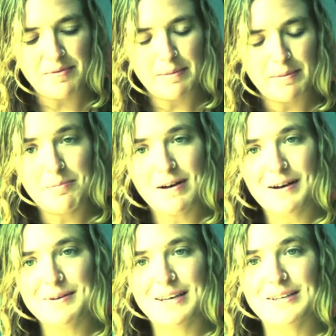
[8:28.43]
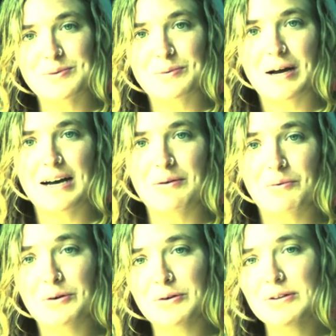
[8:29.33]
lemon balm is
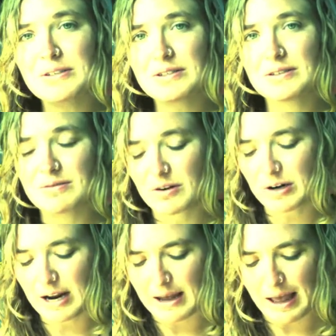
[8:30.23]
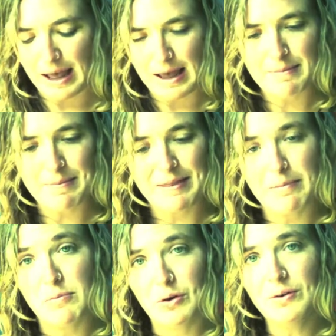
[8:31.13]
rolled or by the
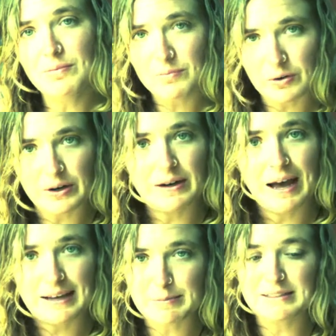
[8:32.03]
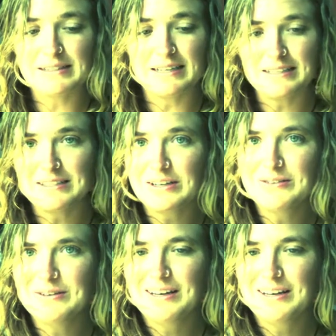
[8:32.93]
moon, or it has been said so.